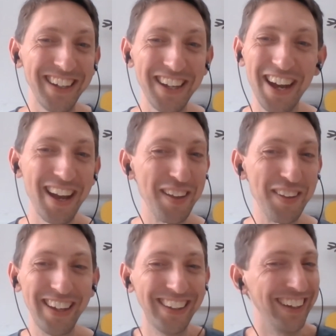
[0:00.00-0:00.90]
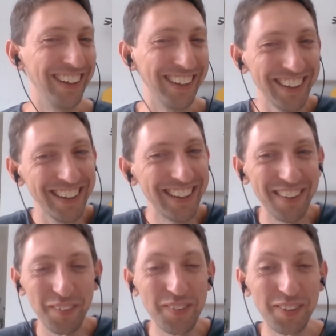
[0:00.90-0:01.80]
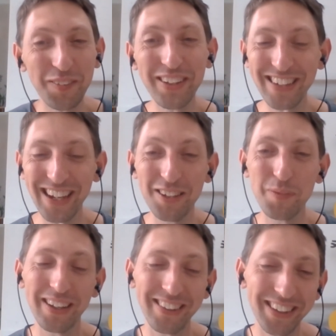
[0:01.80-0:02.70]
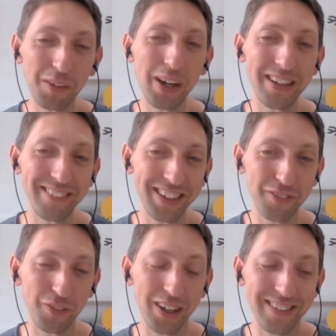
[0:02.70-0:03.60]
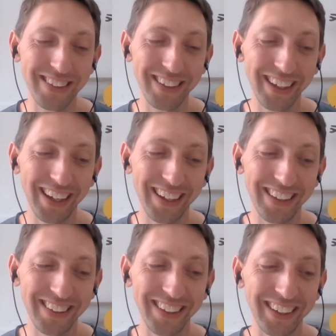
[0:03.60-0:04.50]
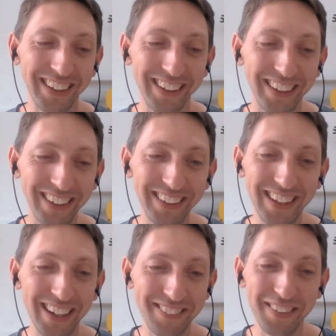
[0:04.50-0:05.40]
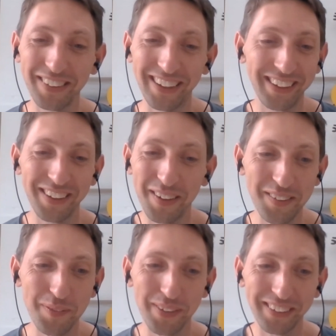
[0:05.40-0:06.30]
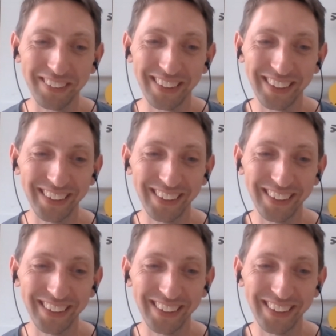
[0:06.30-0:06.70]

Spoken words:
And that's always going to be a challenge, but I think awareness is rising, and I think that can only be a good thing.